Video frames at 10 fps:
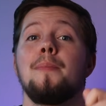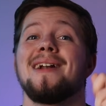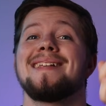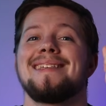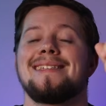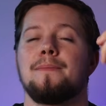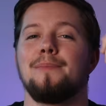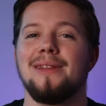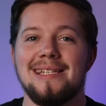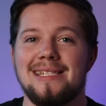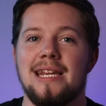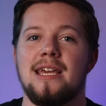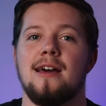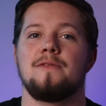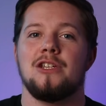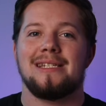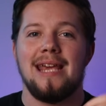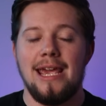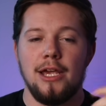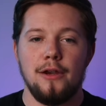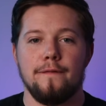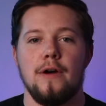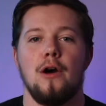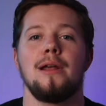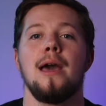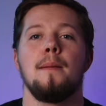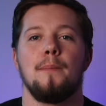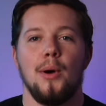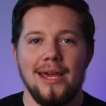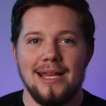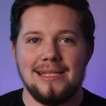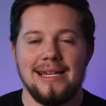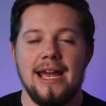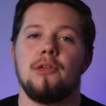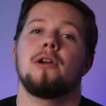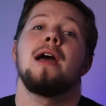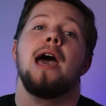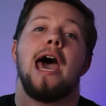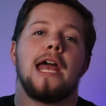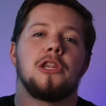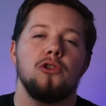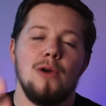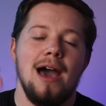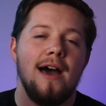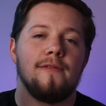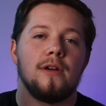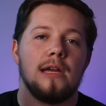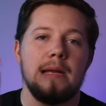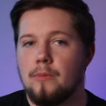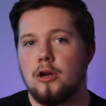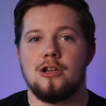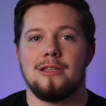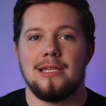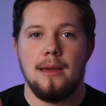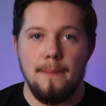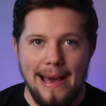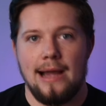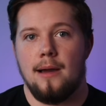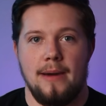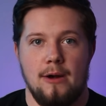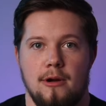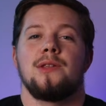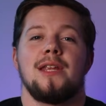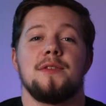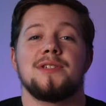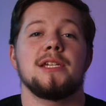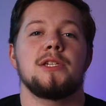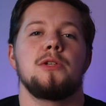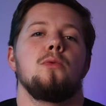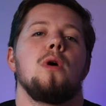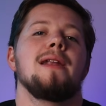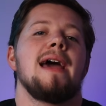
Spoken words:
but it's the simplicity of just taking your phone, putting it together, and you have emergency backup power. Now the 621